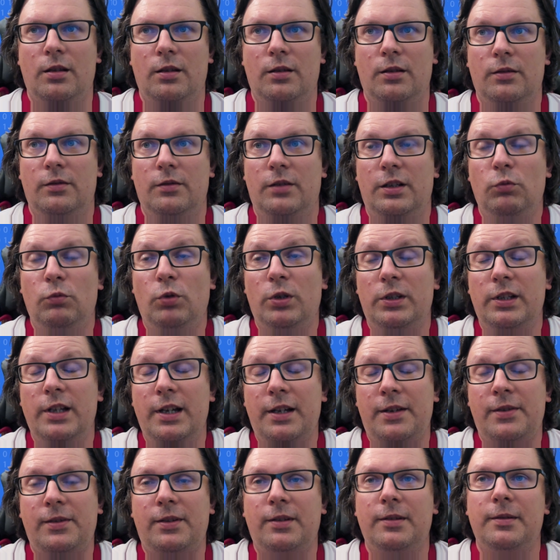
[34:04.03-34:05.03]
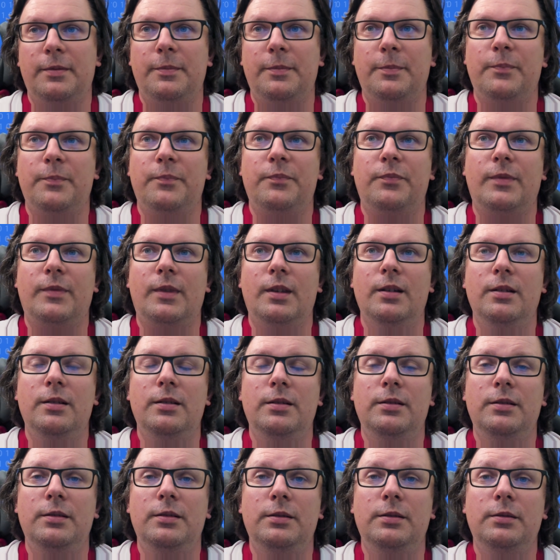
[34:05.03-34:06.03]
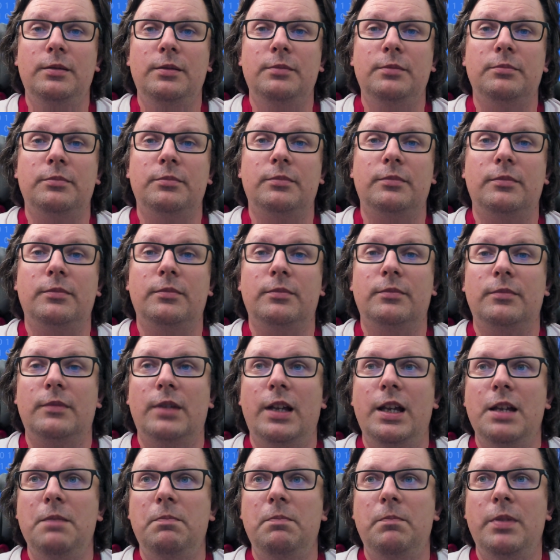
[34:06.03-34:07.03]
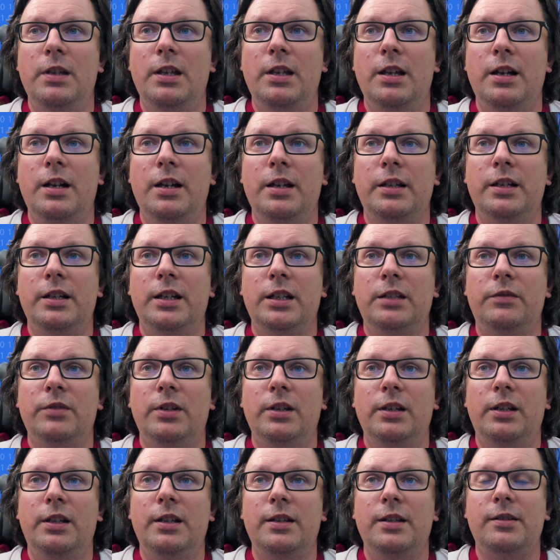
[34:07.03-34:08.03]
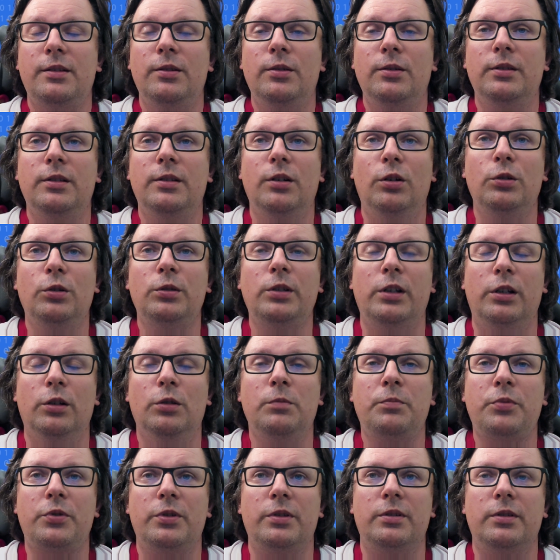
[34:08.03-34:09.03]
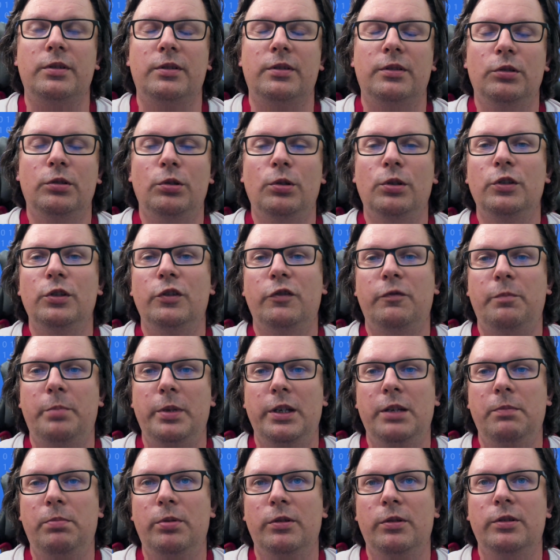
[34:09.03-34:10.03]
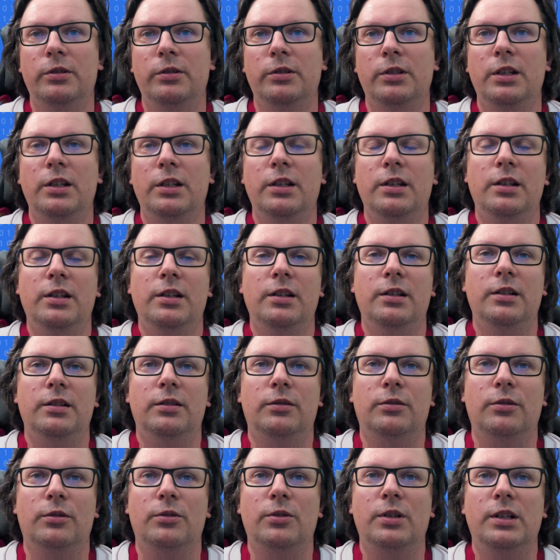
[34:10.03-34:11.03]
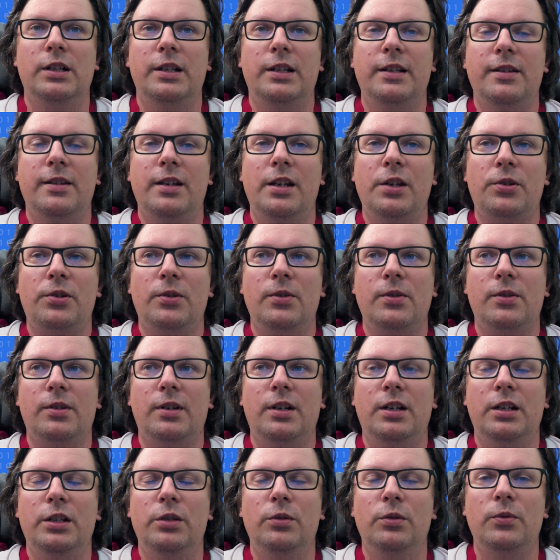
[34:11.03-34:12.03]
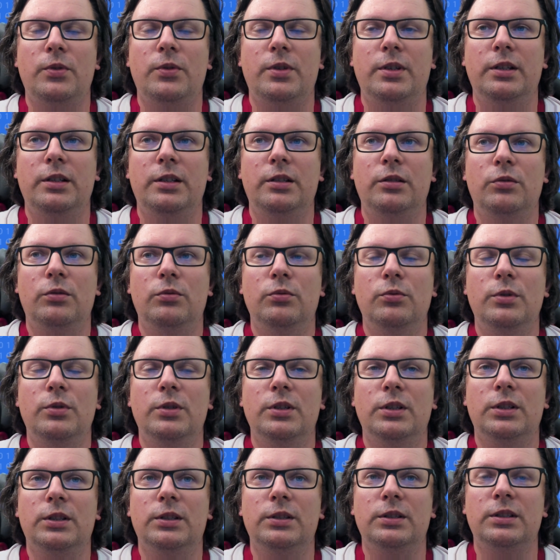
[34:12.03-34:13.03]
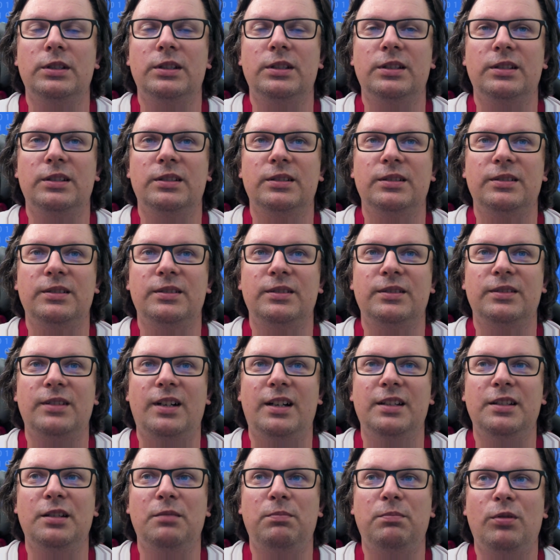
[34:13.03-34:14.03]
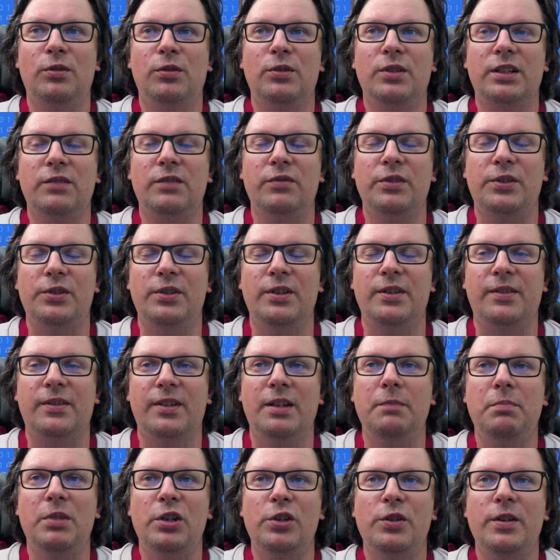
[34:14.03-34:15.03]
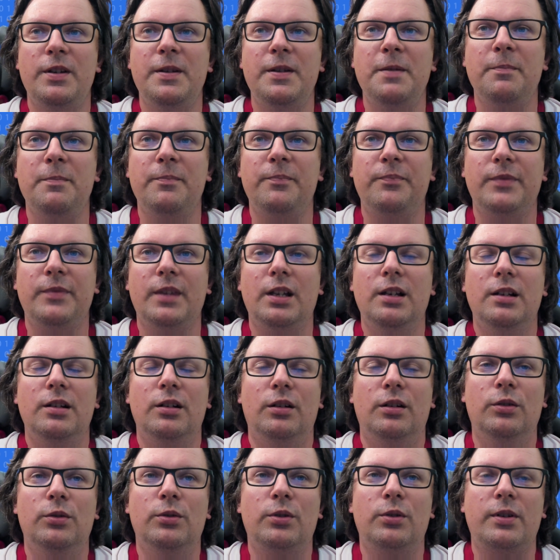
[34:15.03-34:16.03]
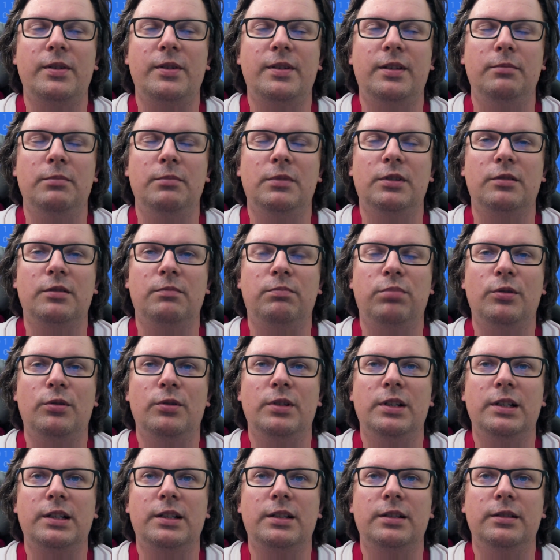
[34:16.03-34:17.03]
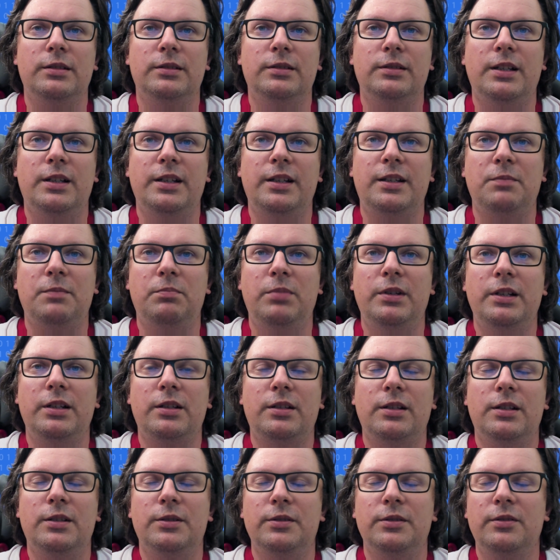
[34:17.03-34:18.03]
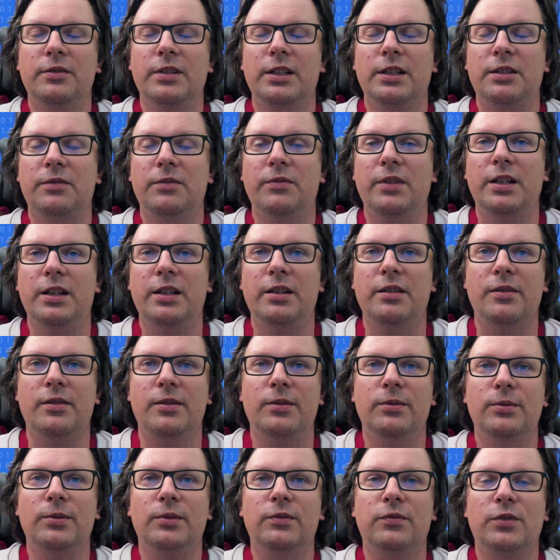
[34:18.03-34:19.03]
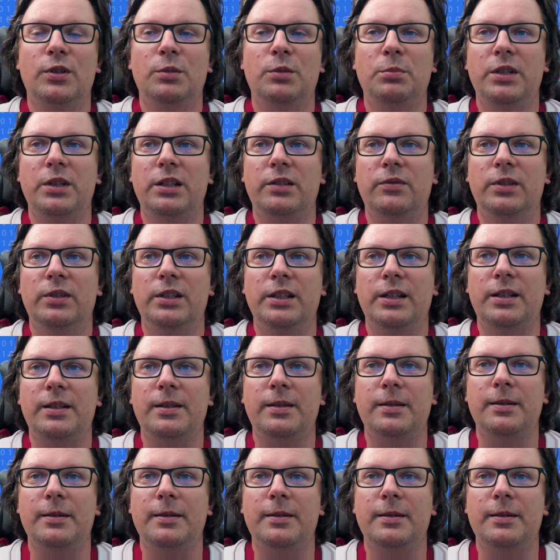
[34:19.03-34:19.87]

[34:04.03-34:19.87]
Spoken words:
And what next? API gateway is not the only option. A lot of people or organizations are using Google other product, which is APG, or similar product like Spring Cloud Gateway, Zool from Netflix,